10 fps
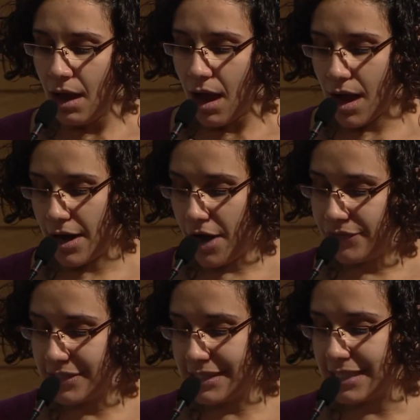I
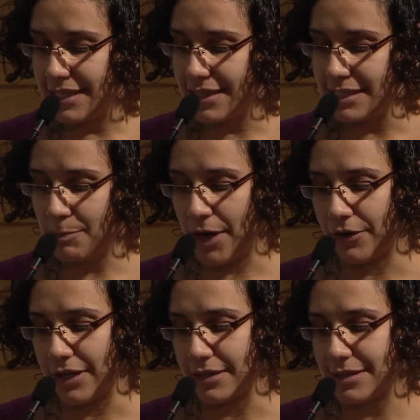often said to these
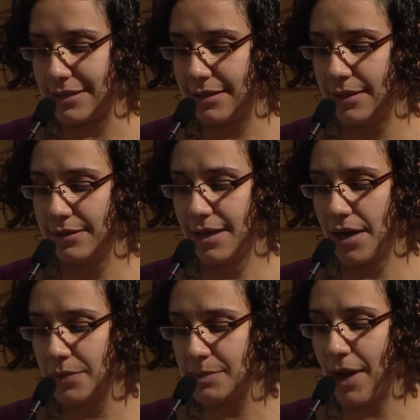parents that it
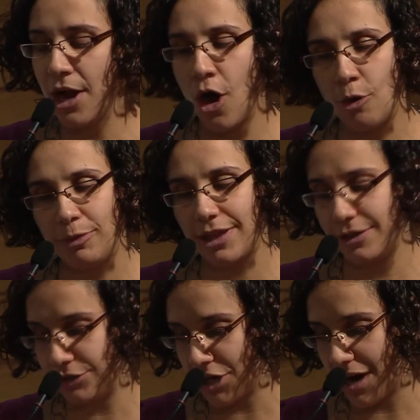was my hope that
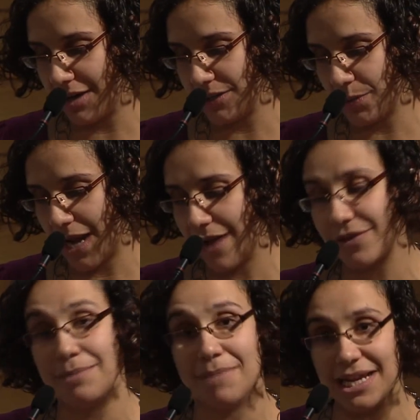their child would have an
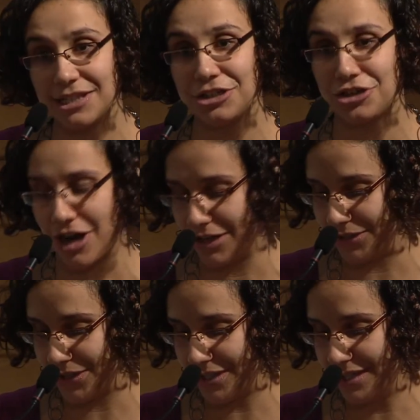amazing
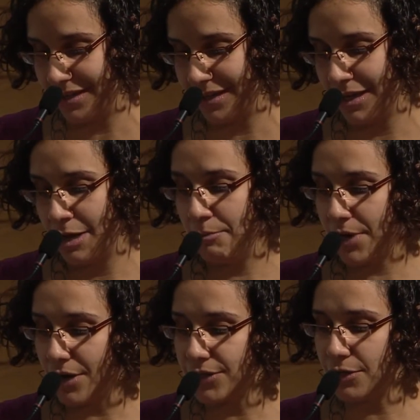childhood, but
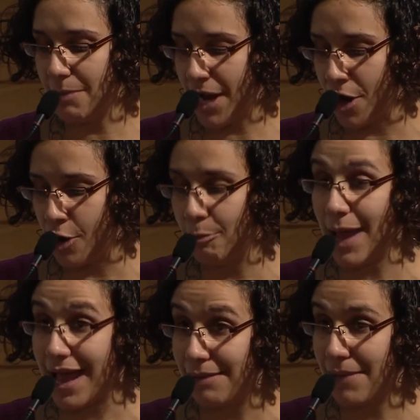also my hope
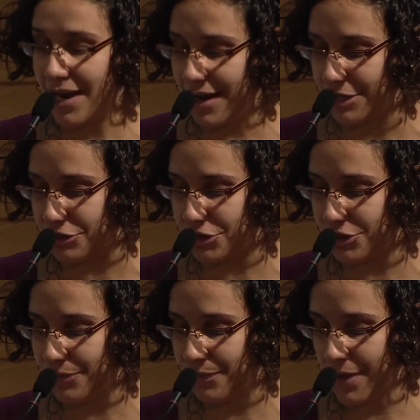and my hunch
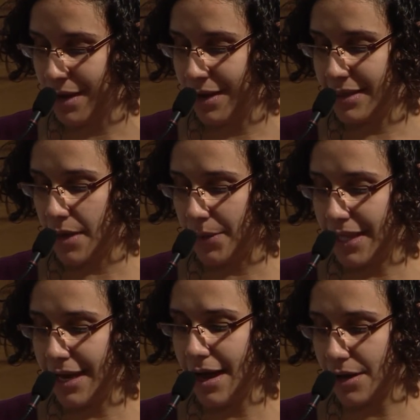that when
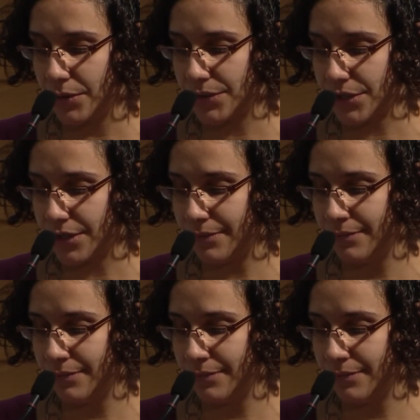they got older,